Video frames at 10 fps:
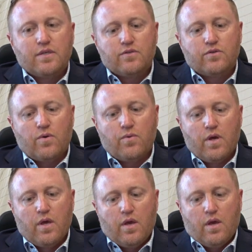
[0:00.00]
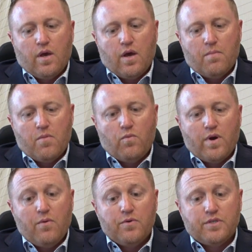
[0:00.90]
And so
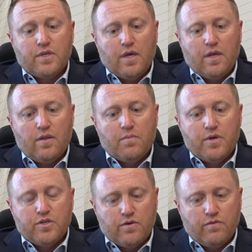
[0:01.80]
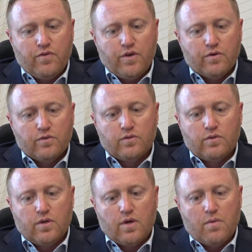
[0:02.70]
when I was in the mission field,